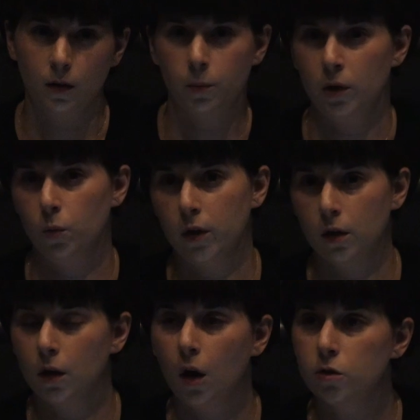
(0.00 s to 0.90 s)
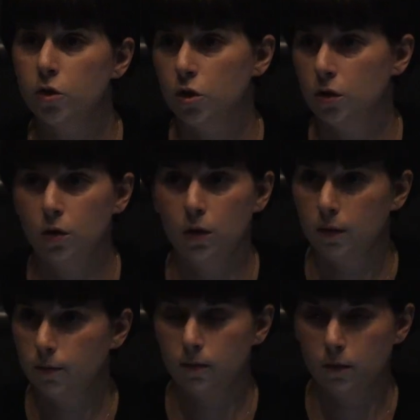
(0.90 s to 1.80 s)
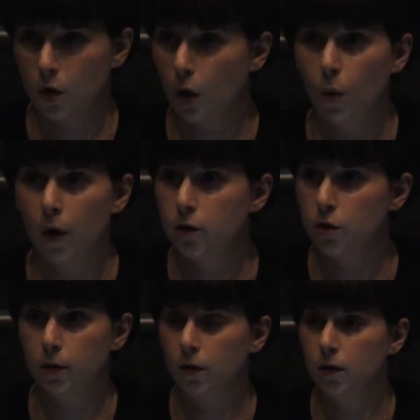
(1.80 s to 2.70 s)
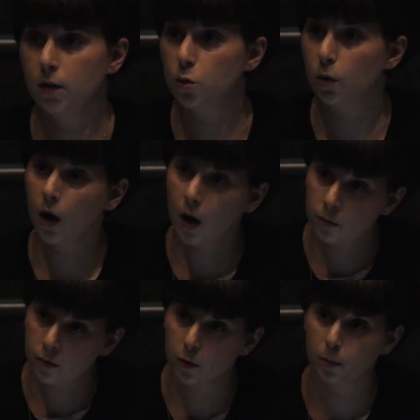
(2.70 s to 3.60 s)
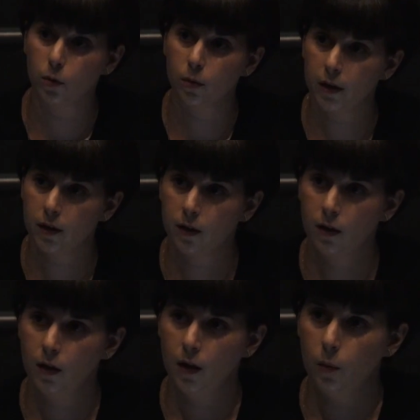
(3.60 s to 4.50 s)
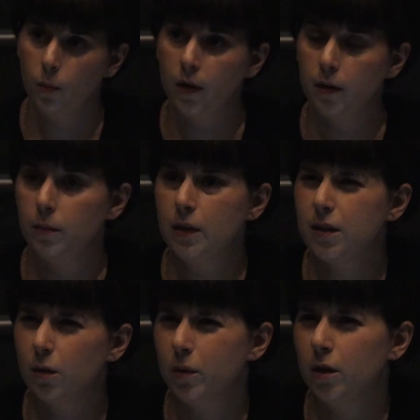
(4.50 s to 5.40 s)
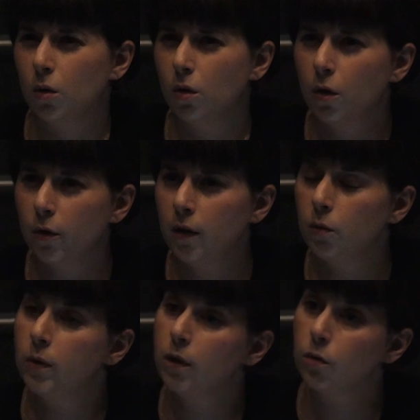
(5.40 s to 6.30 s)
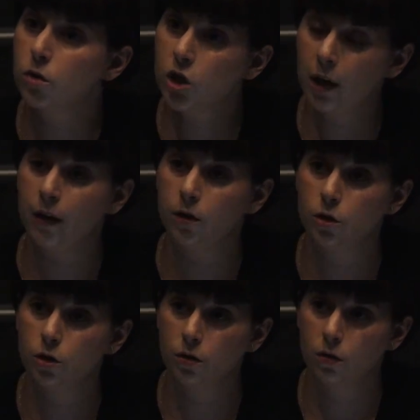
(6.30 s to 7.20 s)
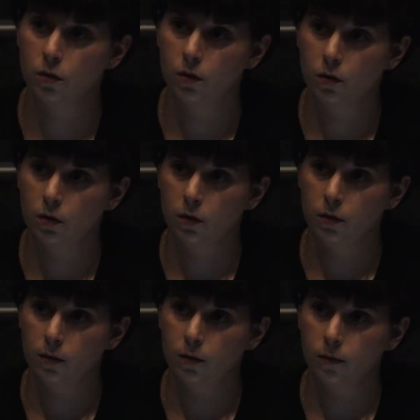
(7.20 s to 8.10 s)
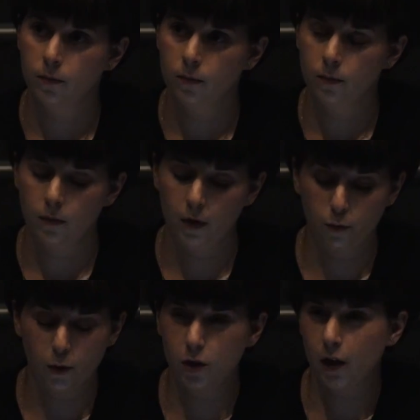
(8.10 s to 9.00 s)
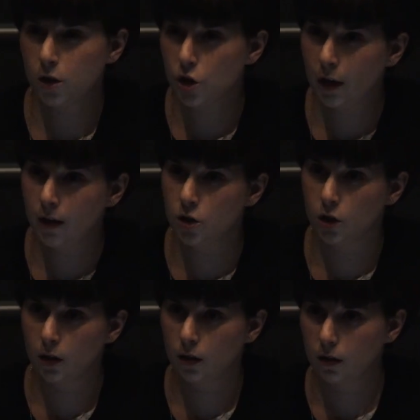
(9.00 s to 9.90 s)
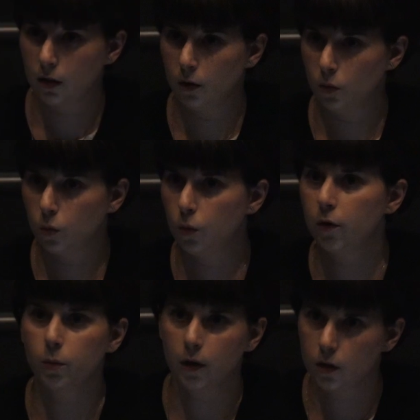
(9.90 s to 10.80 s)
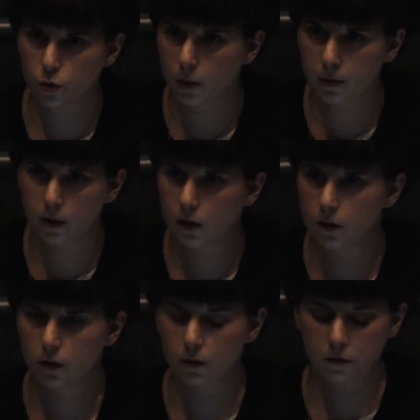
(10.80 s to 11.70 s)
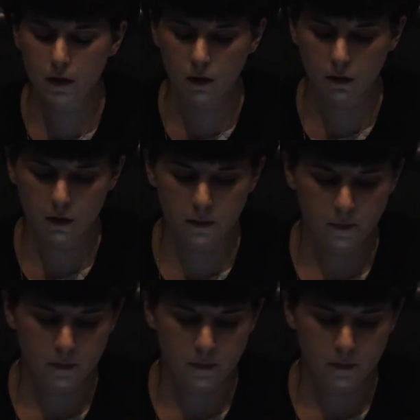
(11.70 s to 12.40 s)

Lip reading: I mean, we can all just go on doing the things we're comfortable with, but it means that we don't learn and we don't change. If we're not changing, then what are we contributing to the field?